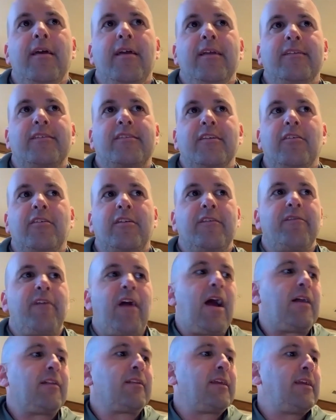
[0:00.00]
in Silicon
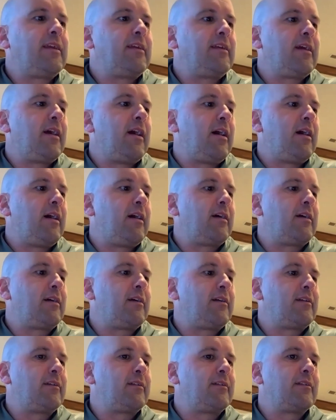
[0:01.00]
Valley,
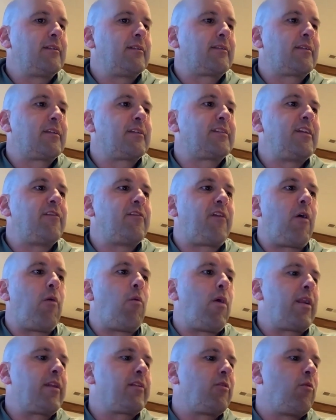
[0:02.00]
to see if I
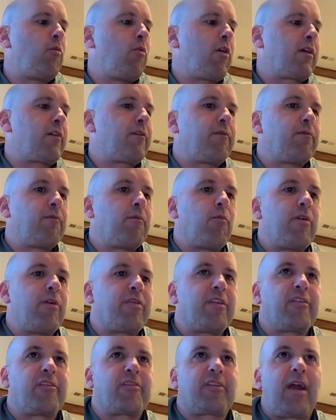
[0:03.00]
wanted to work with
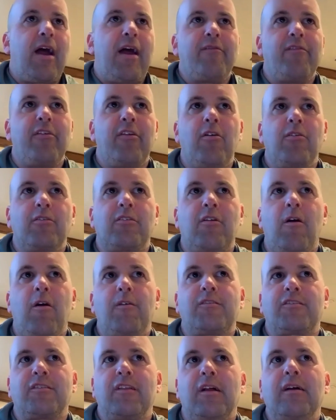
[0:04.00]
this guy, Vinod
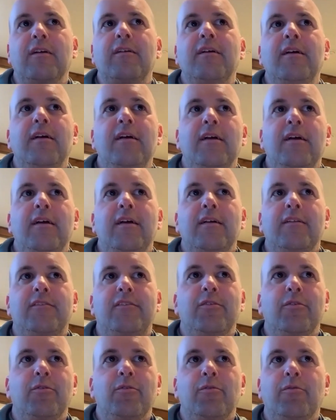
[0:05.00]
Khosla,
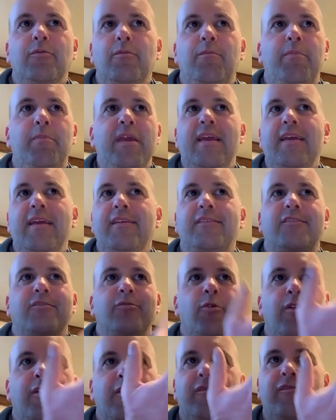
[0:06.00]
to be his
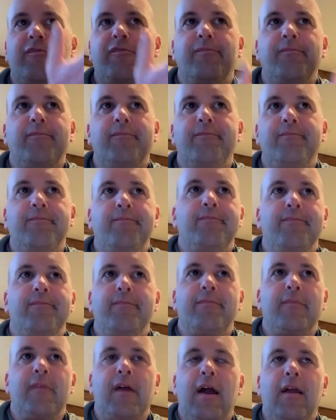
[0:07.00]
sort of,
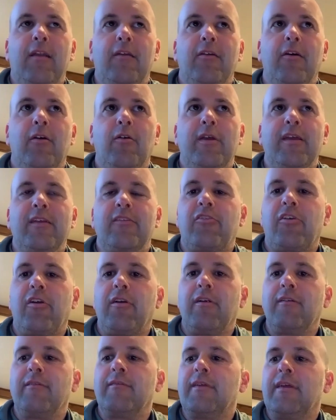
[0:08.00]
I don't know,
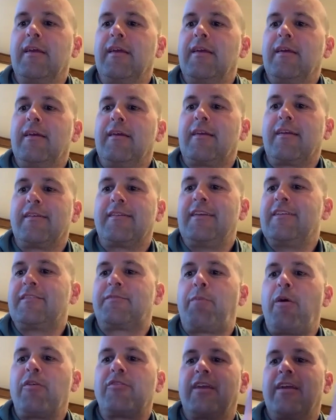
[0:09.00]
intern, because he
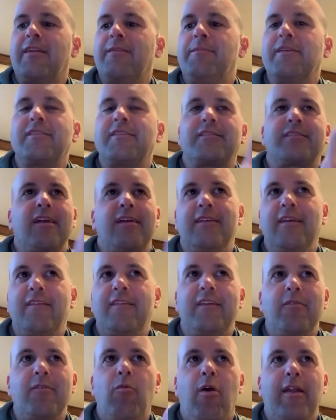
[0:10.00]
supposedly had a business idea
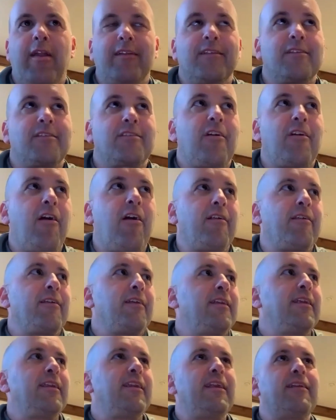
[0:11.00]
that he wanted to start
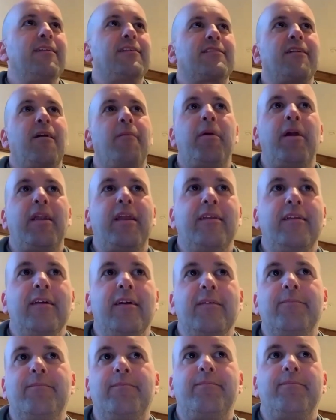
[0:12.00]
and he needed somebody
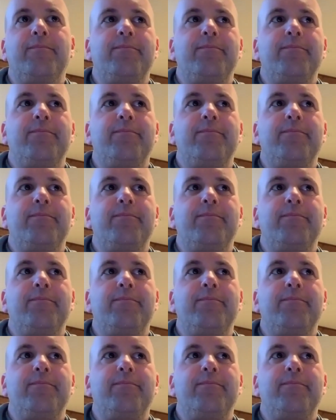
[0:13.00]
to